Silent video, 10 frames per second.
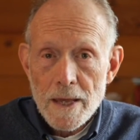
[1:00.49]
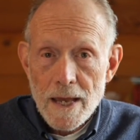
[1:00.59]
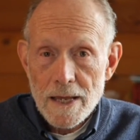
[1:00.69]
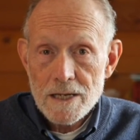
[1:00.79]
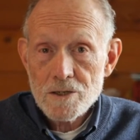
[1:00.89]

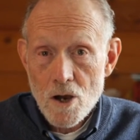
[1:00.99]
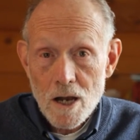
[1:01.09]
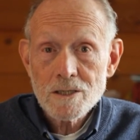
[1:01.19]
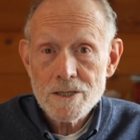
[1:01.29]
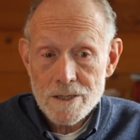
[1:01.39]
And he
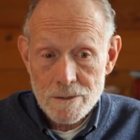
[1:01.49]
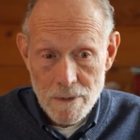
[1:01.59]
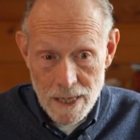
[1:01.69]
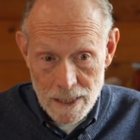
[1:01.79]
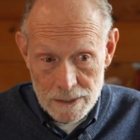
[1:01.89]
talked to the
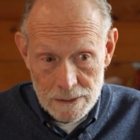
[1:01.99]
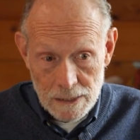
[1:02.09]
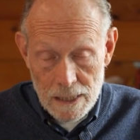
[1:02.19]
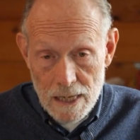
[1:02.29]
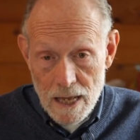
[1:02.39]
man
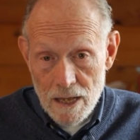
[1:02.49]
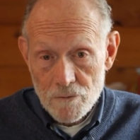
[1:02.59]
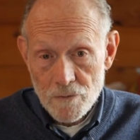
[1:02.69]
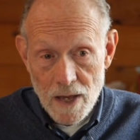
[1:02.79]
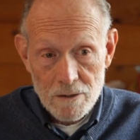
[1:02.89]

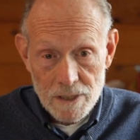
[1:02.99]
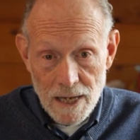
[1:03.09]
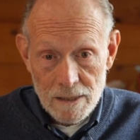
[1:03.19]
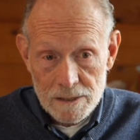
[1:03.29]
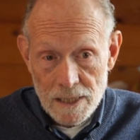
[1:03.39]
and found
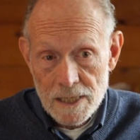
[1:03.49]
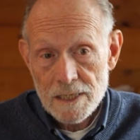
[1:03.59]
out that he